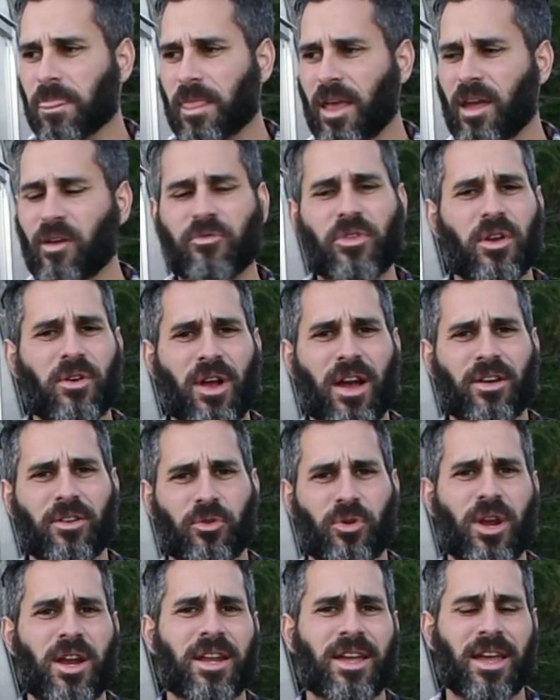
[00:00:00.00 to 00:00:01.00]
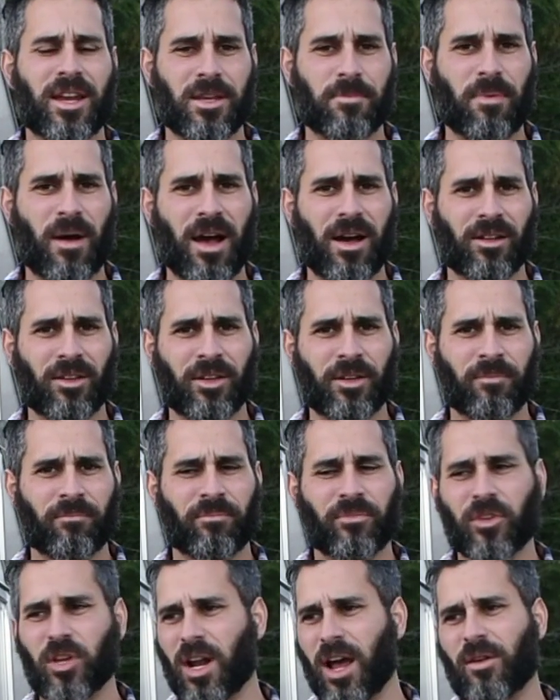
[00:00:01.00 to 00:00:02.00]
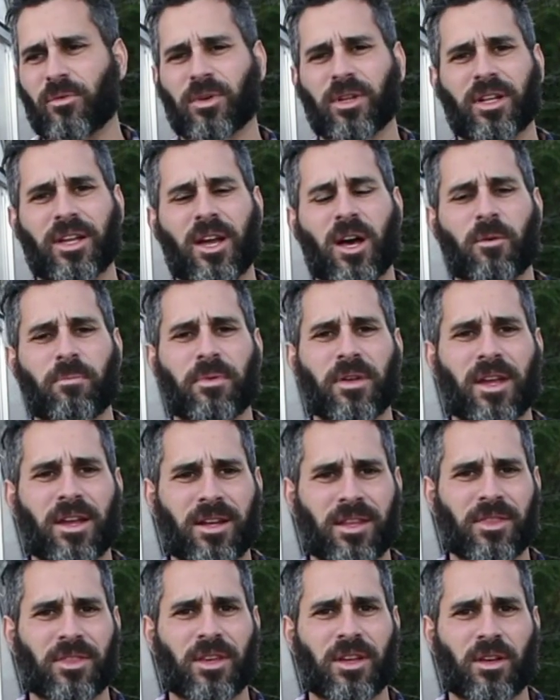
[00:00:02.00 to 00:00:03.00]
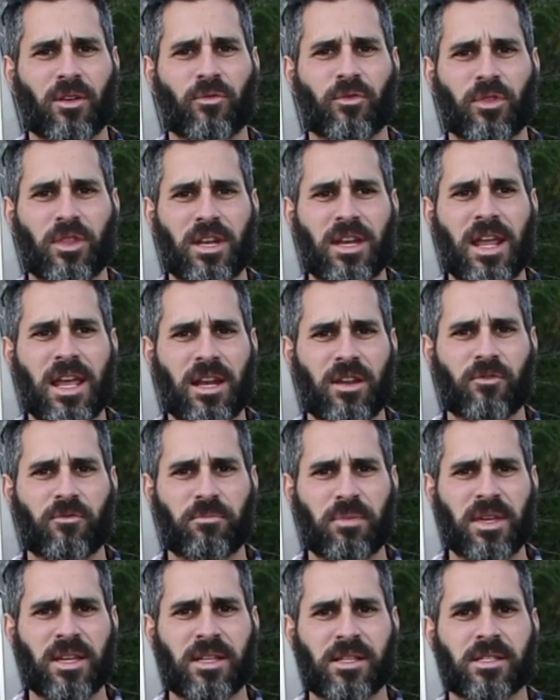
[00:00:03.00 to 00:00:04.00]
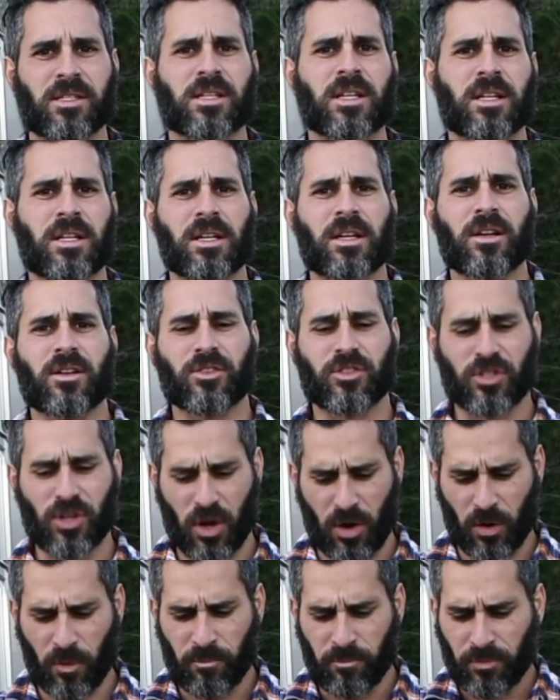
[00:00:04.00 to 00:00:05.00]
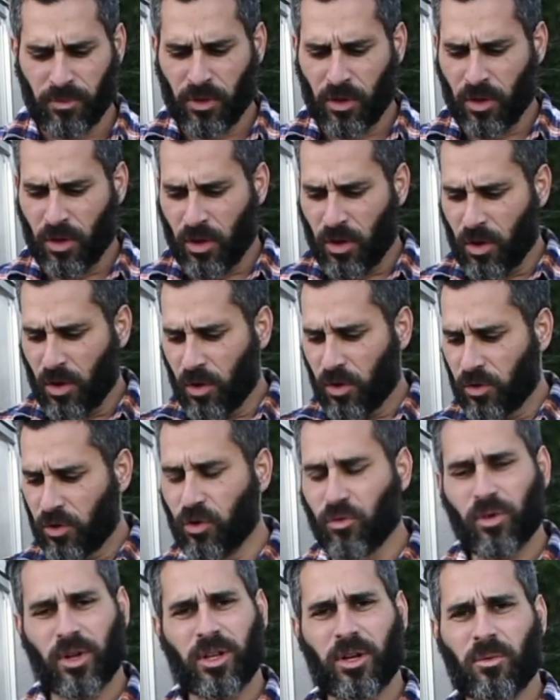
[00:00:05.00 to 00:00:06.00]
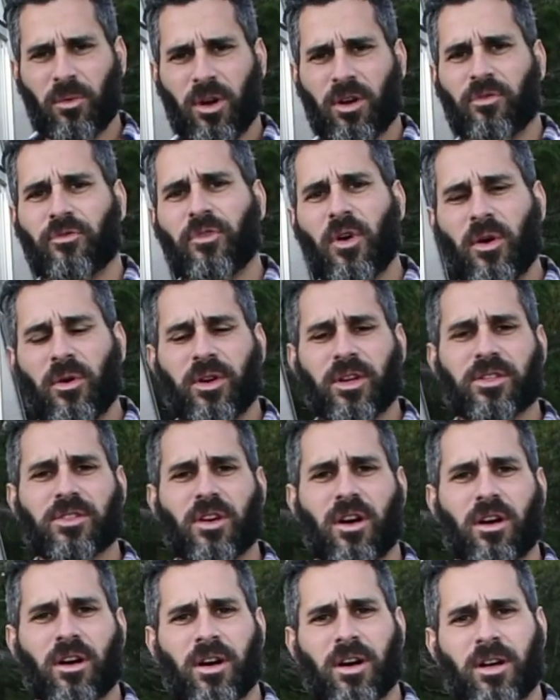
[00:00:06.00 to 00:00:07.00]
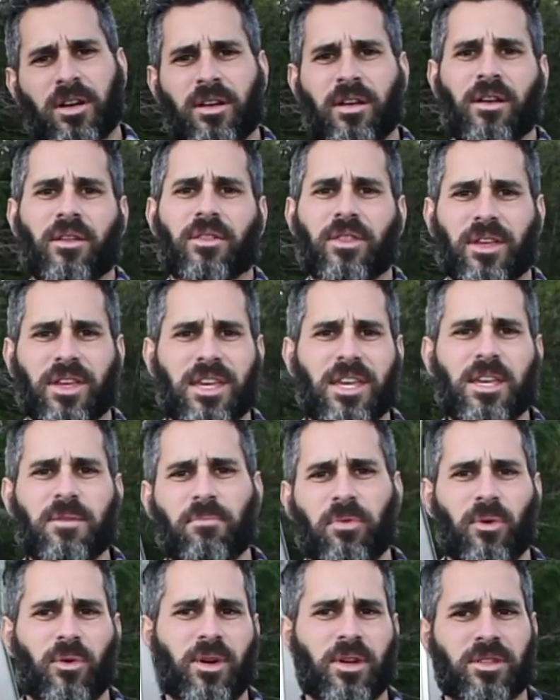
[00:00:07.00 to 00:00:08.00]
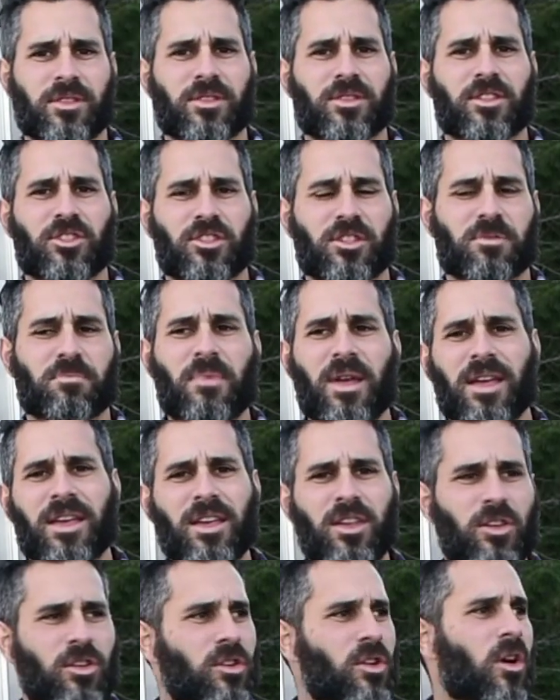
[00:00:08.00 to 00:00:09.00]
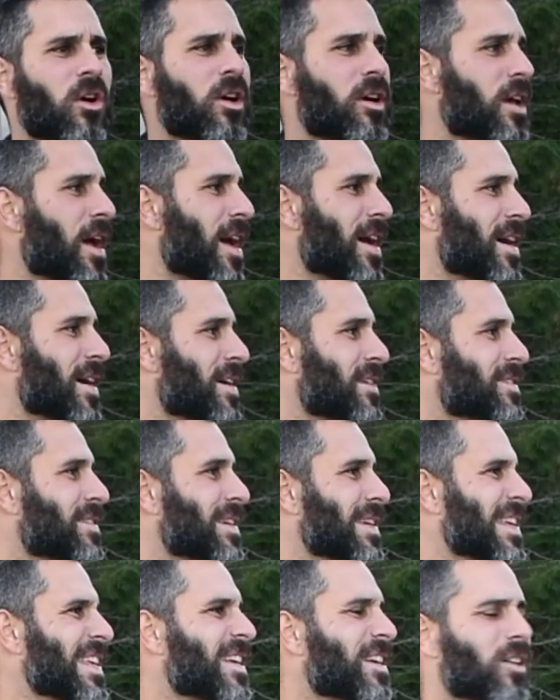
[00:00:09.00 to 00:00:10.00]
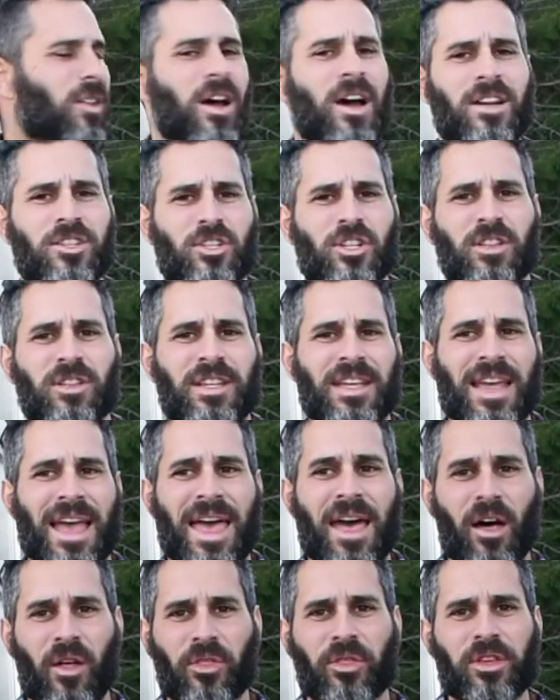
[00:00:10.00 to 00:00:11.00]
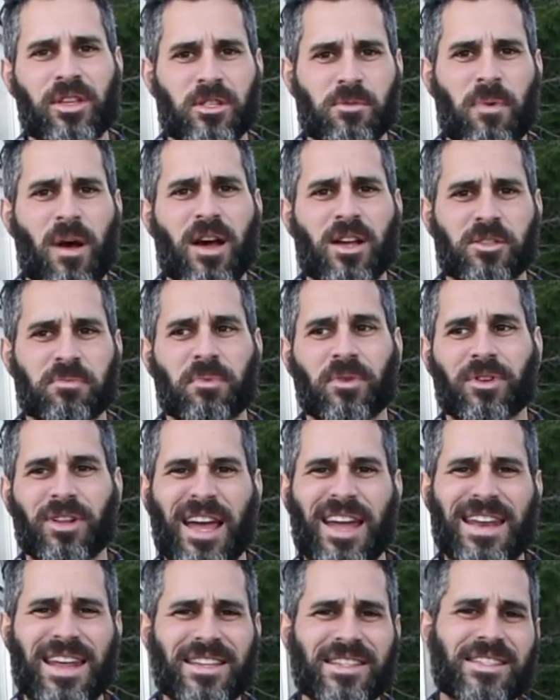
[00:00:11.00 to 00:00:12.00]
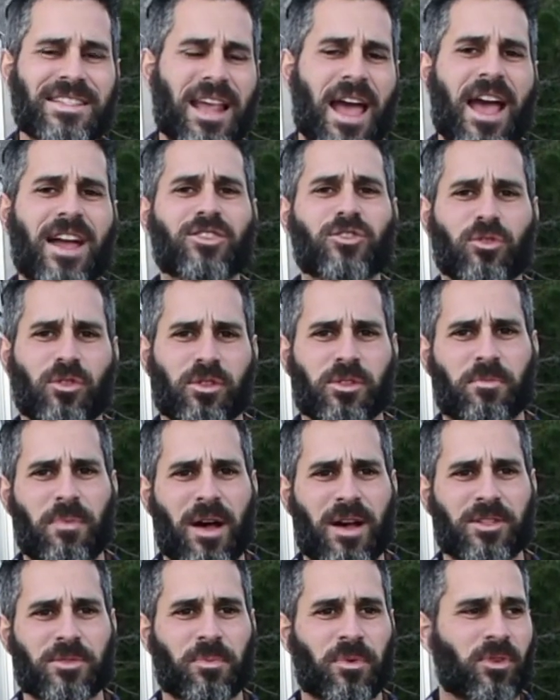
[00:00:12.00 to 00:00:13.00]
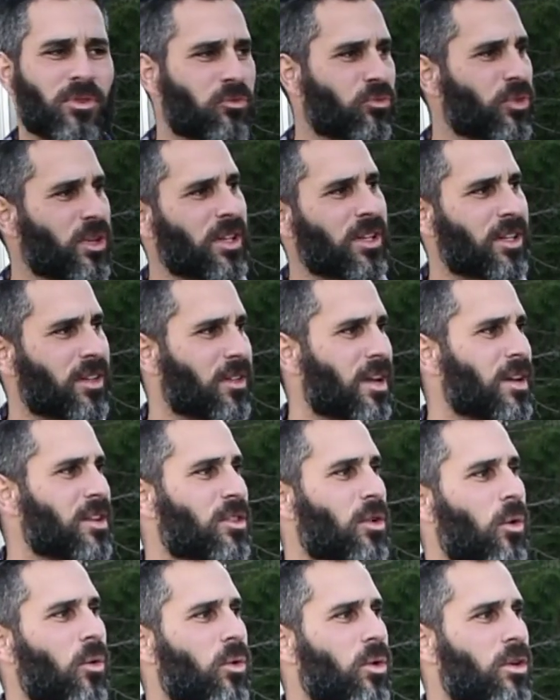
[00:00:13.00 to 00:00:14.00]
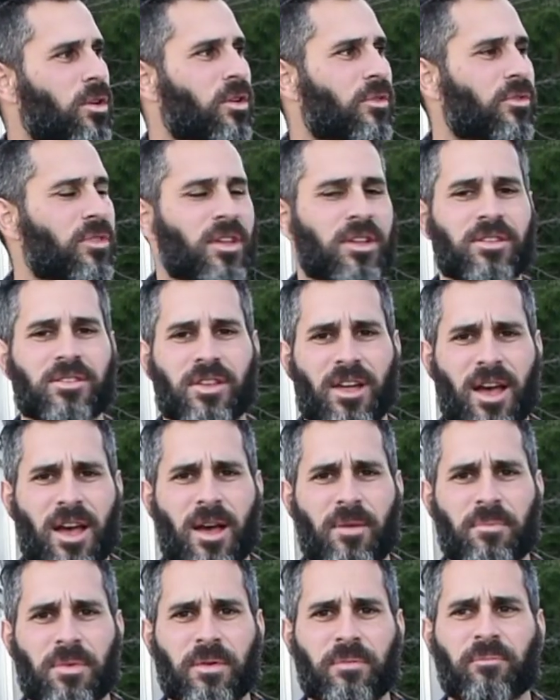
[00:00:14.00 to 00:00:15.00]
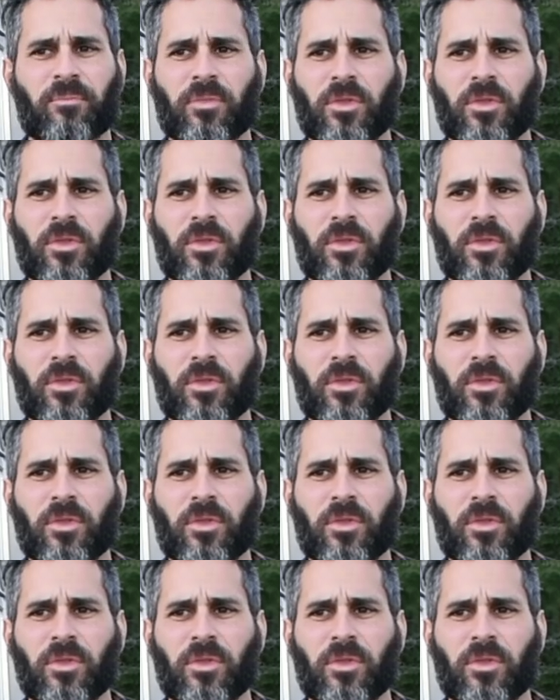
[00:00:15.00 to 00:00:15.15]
if they're not creating any pollen, you're not really helping anything for the native bees. So you really want to focus on the key points to just making your yard as ecologically healthy as possible and as natural as possible, really letting the order of things happen.